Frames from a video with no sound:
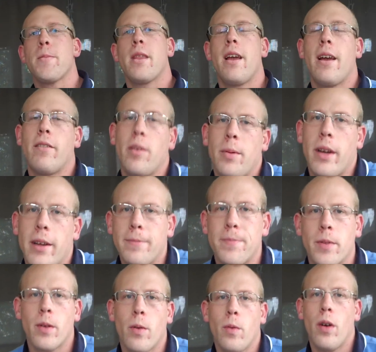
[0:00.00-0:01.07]
Hey everybody,
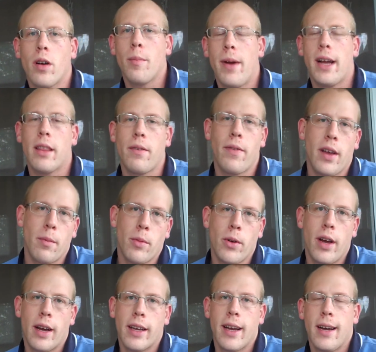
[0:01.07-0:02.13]
welcome back to
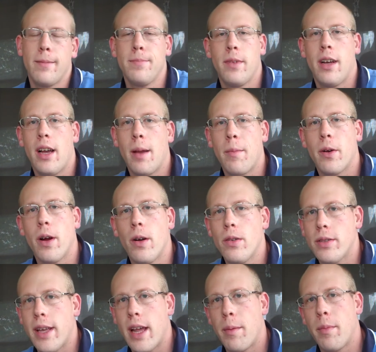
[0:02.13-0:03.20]
Fanbrew.com. I am your
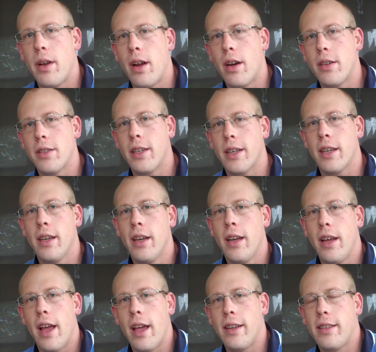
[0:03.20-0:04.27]
host Adam Minarsik,
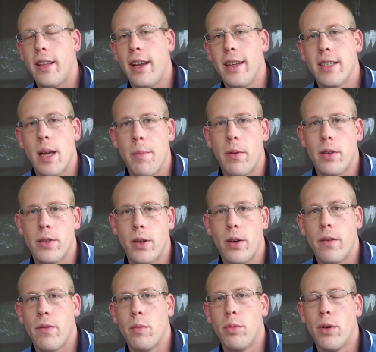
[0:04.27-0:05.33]
and in today's
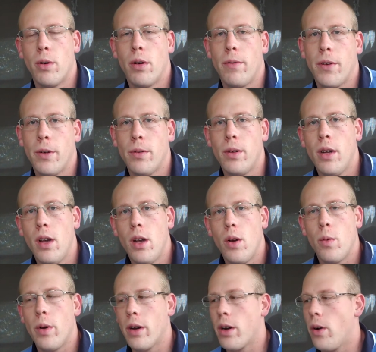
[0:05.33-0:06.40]
episode of the Brew Review,
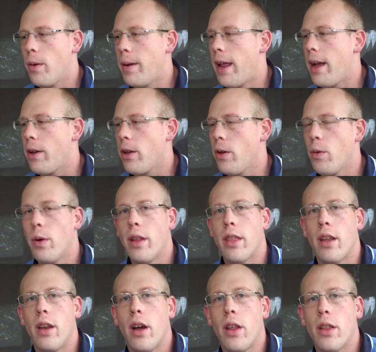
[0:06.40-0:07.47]
we are going at you
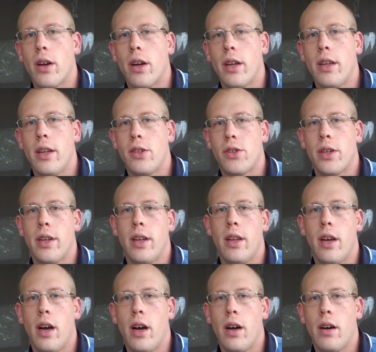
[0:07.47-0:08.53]
with another edition
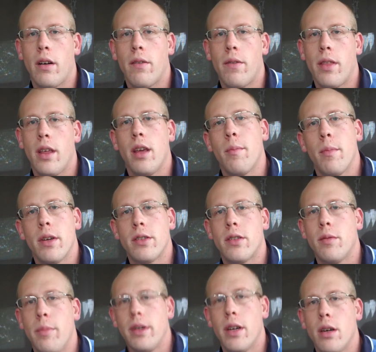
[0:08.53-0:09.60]
of the
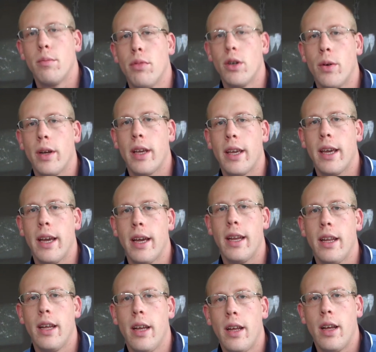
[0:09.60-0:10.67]
Mr. Beer Brewing Kit,